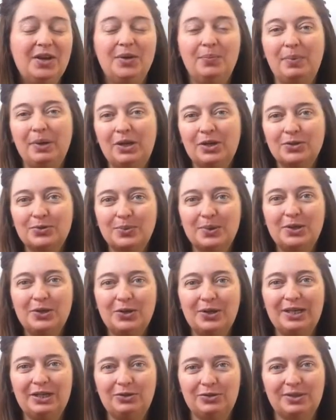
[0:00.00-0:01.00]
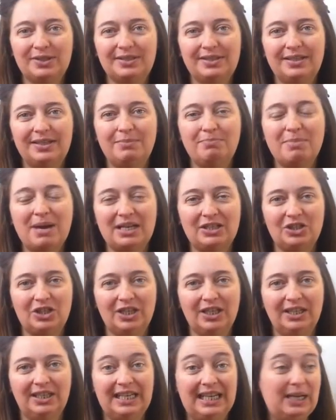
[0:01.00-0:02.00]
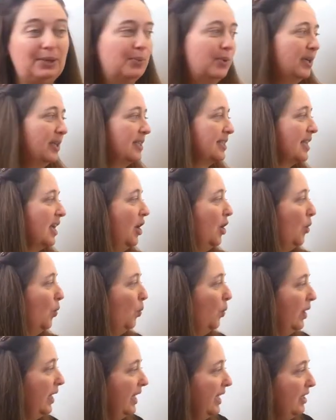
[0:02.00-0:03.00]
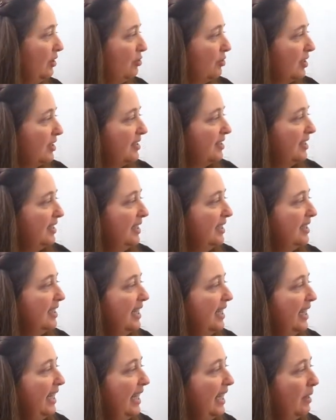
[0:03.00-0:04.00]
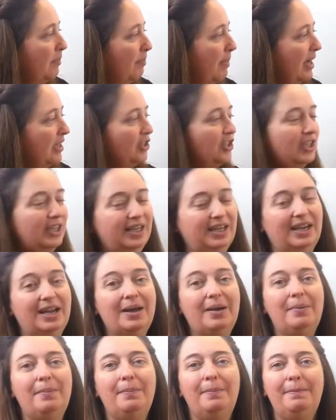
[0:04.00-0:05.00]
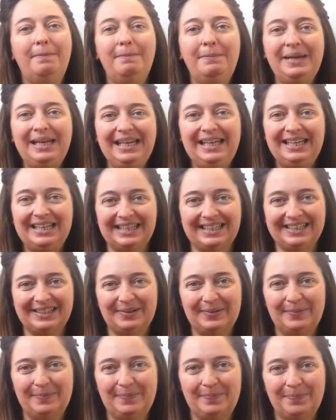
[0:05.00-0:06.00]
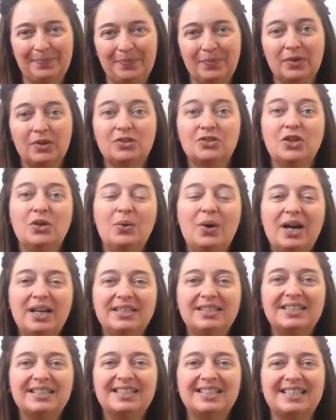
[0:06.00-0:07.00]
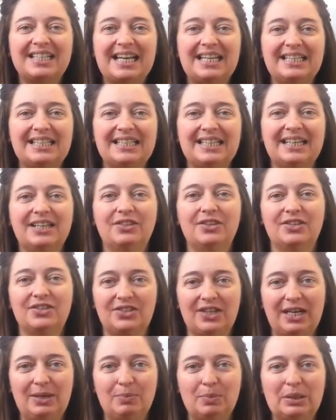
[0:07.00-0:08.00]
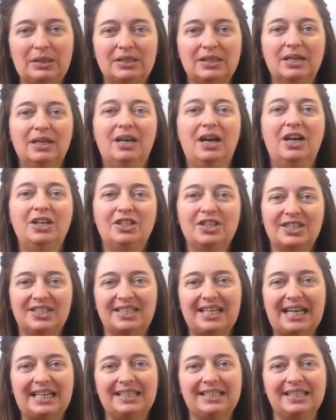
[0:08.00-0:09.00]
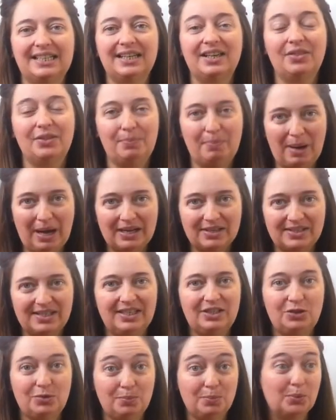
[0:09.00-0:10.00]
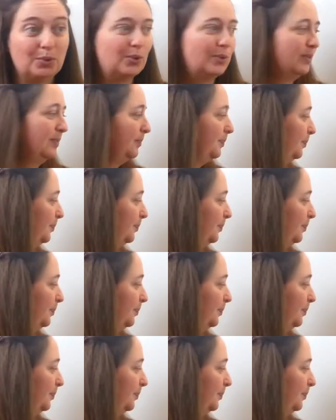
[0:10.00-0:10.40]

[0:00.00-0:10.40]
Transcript: Because we're not interested in matching keywords. We're interested in matching meaning. So understanding the statement, understanding the passage more.